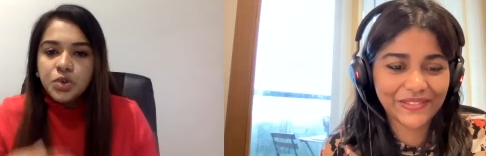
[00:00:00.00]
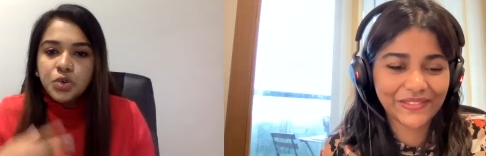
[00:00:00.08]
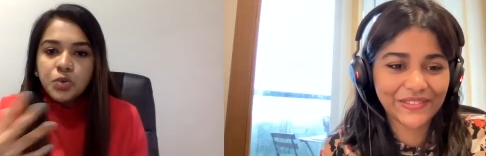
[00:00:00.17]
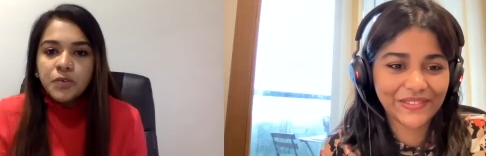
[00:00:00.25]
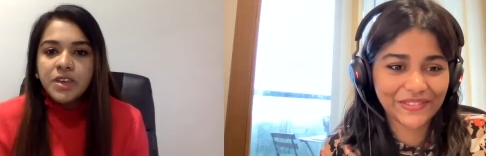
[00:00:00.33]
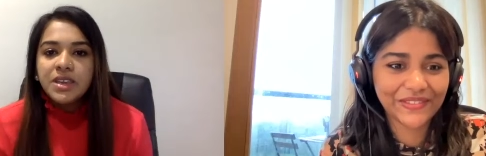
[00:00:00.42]
Speaker 1: do
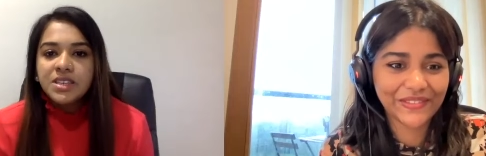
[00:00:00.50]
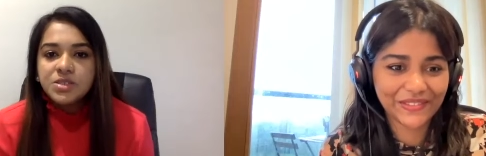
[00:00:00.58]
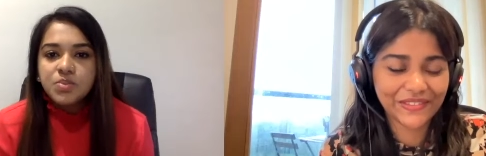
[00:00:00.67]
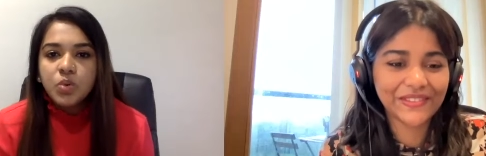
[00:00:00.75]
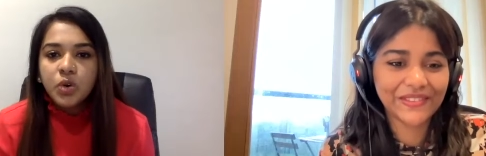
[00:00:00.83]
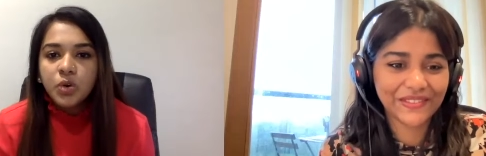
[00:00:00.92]
we it's
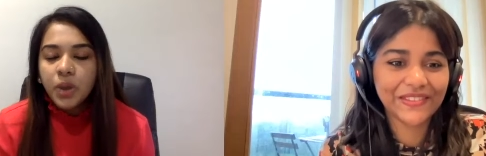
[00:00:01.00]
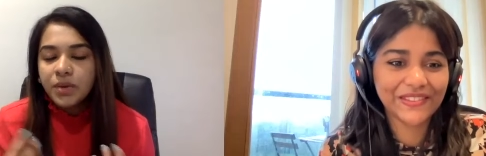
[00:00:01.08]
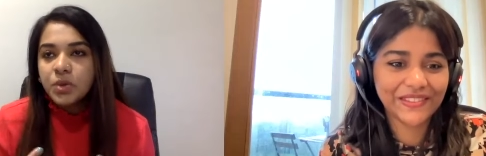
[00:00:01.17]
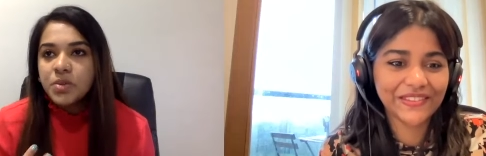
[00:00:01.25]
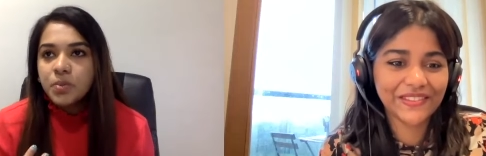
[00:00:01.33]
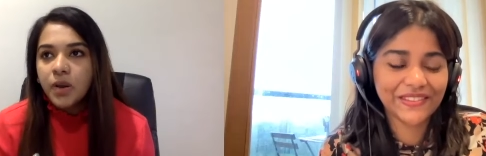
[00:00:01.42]
more
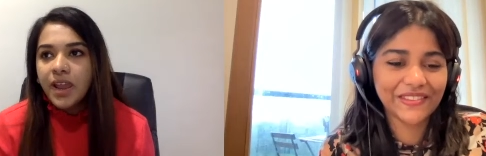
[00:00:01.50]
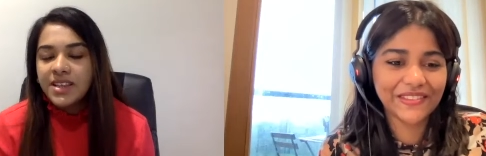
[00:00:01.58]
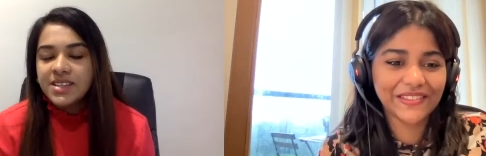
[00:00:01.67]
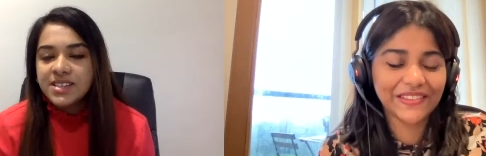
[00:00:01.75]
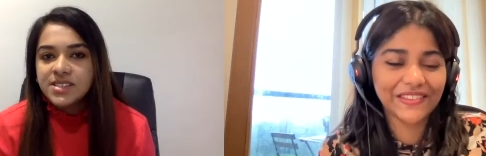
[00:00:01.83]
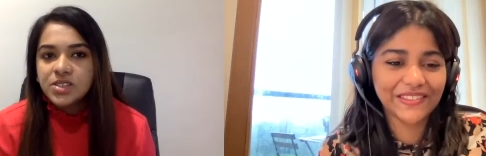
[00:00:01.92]
what we
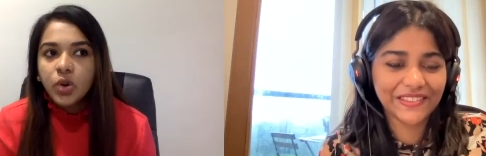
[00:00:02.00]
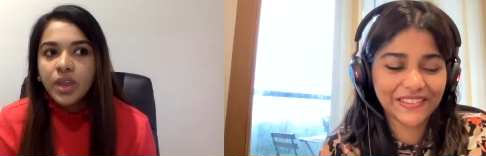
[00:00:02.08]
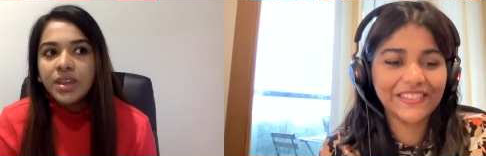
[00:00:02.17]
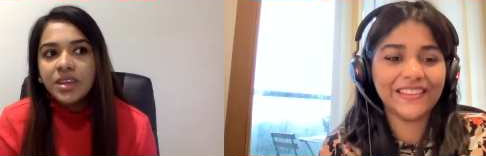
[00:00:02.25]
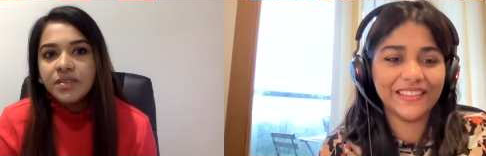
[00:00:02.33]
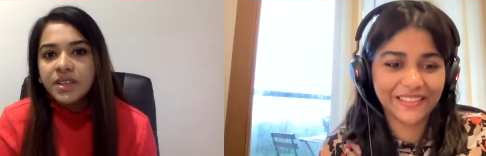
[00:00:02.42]
practice so
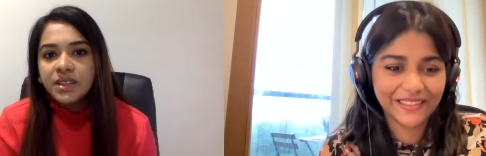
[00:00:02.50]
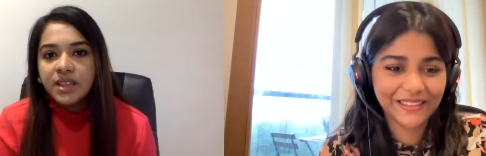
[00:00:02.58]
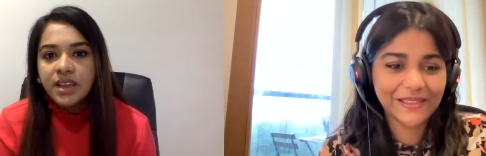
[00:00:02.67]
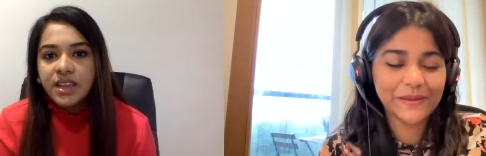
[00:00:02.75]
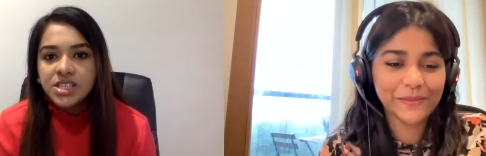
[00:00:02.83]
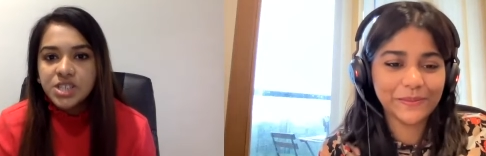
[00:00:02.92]
in even the
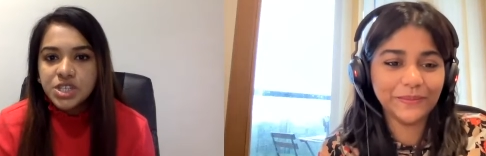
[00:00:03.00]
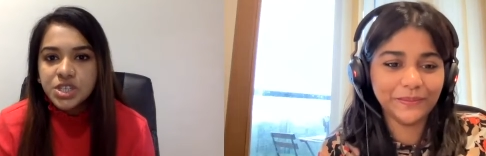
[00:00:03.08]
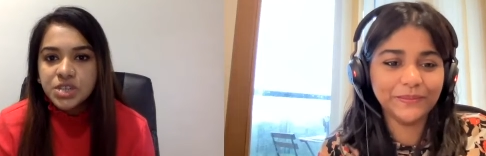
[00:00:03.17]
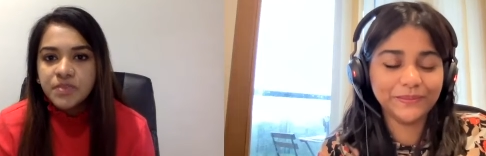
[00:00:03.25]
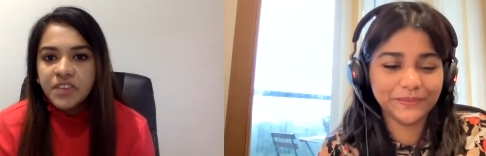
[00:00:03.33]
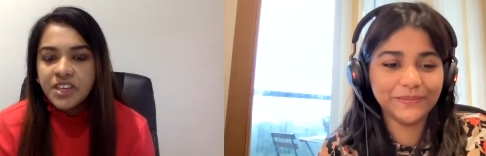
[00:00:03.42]

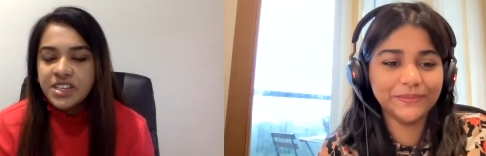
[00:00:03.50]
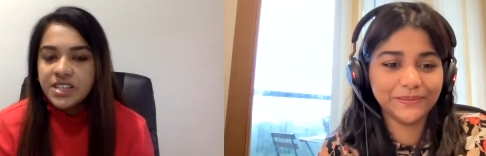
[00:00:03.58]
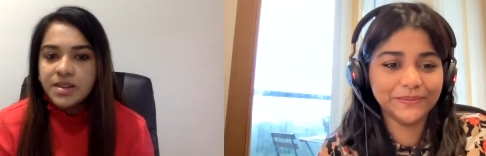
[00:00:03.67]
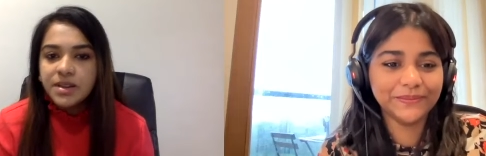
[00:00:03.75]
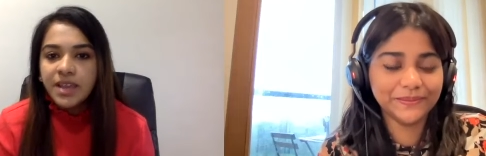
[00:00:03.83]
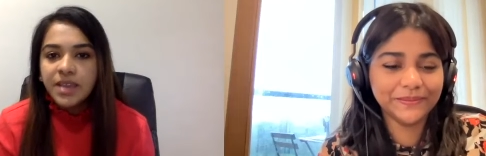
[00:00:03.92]
internship we
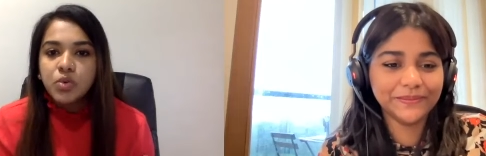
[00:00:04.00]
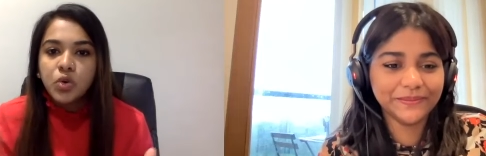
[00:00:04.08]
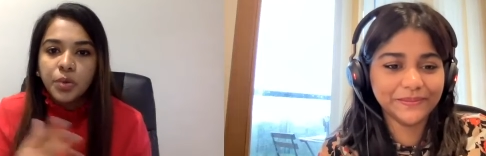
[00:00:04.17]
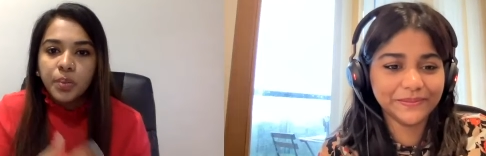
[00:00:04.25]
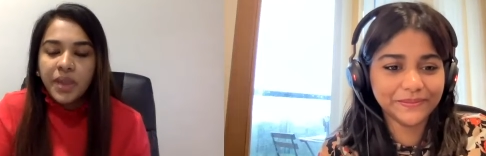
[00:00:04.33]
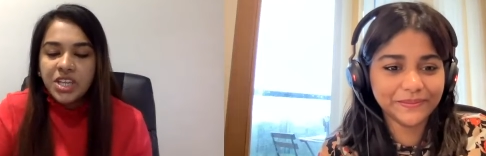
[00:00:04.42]
did like
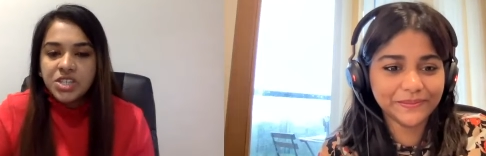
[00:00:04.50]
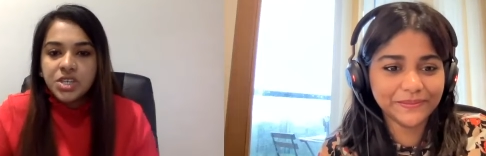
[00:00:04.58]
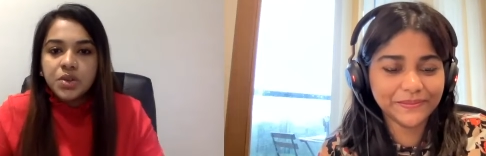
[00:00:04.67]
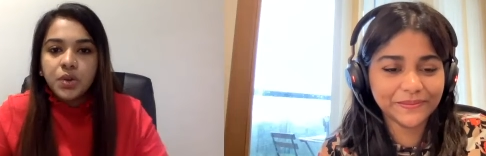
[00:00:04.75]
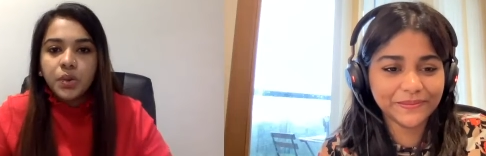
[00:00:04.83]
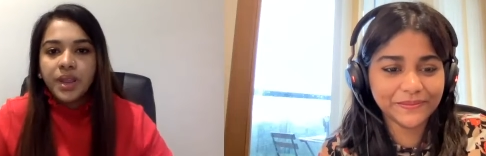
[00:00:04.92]
more
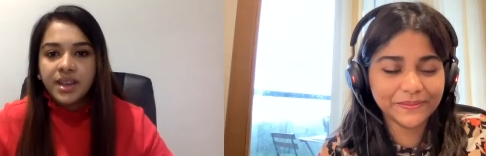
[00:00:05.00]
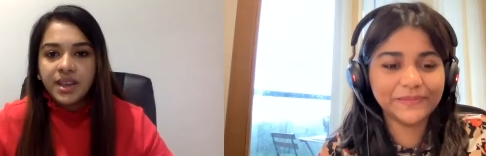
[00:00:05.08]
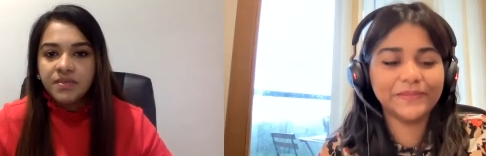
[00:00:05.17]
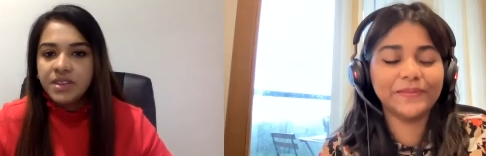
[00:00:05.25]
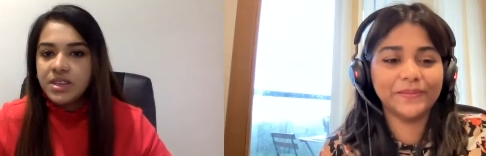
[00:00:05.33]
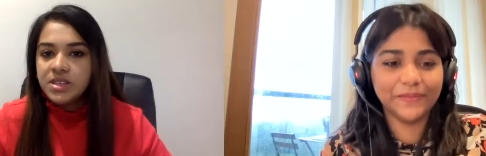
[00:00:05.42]
patient
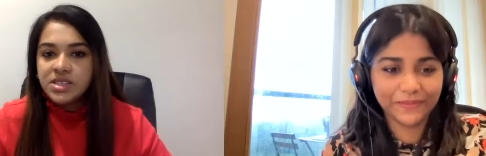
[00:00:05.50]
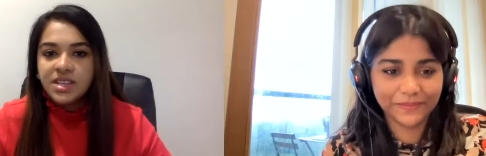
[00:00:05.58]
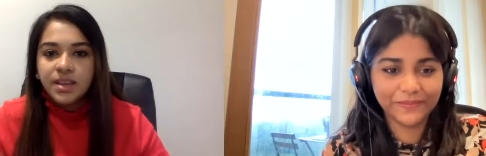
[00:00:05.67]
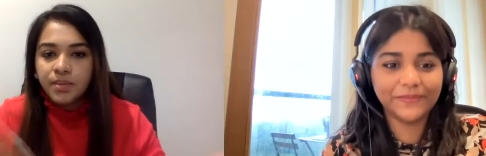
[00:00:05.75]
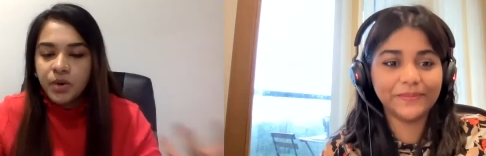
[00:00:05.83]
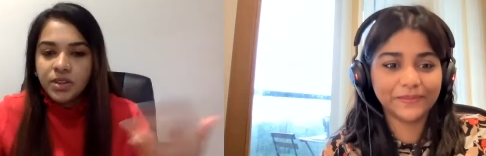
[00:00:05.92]
oriented we deal
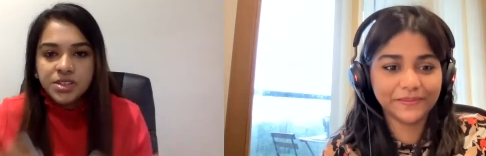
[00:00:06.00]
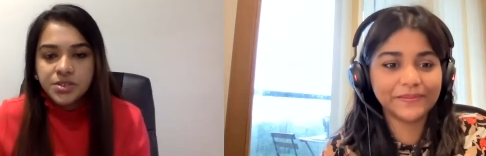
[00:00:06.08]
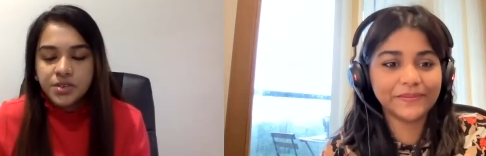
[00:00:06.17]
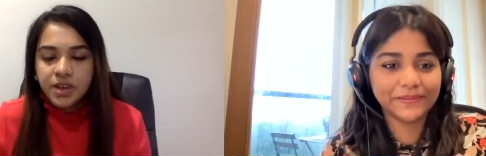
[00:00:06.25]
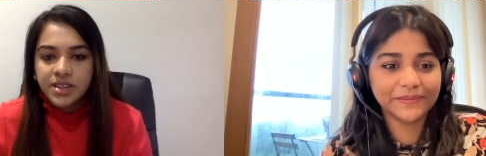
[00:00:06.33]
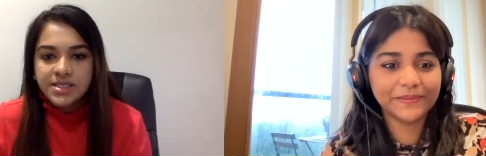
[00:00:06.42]
about the
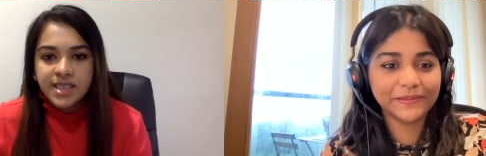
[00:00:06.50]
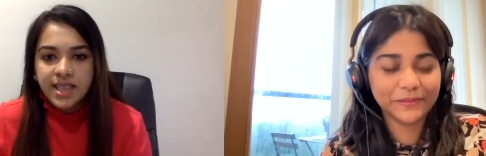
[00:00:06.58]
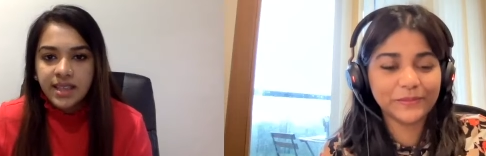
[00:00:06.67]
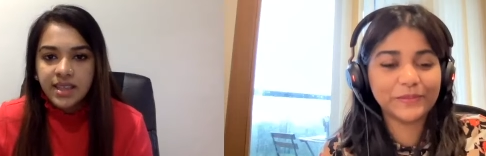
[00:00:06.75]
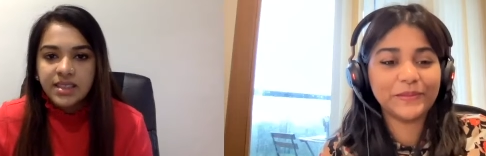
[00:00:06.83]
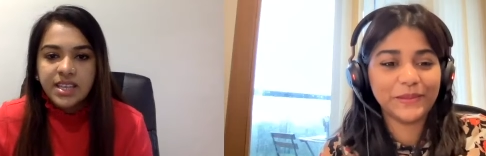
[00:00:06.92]
drugs
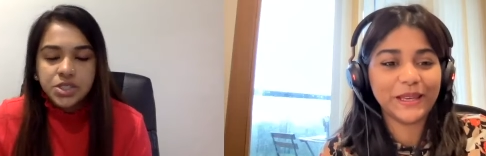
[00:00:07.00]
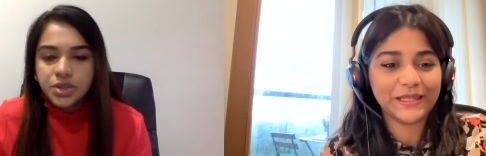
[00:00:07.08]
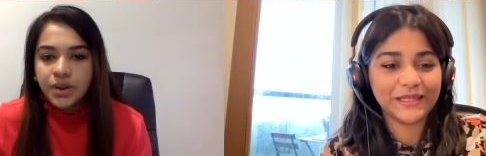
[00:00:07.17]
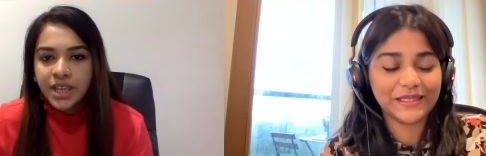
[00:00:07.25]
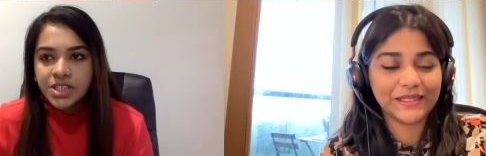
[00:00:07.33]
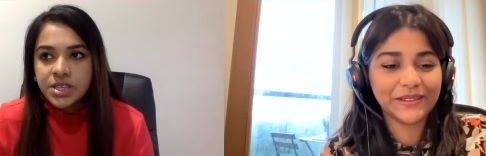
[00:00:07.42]
and the
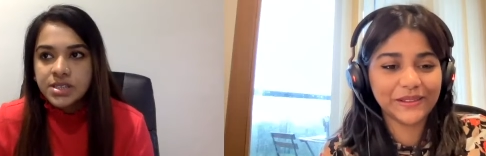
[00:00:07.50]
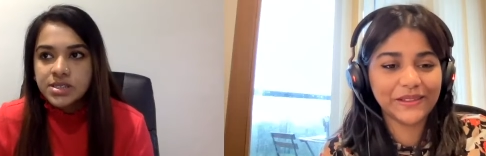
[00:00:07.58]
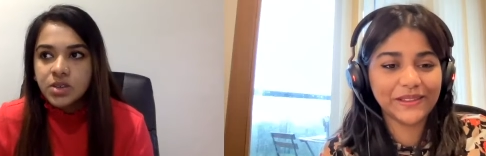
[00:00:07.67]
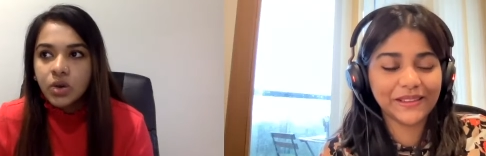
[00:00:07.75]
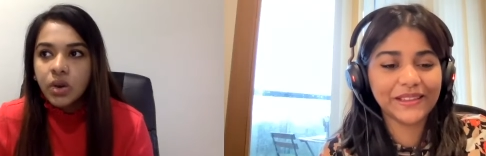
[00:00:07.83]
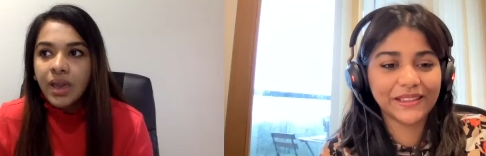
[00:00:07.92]
interactions.
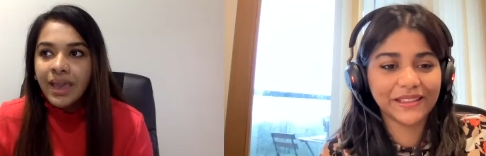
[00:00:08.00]
so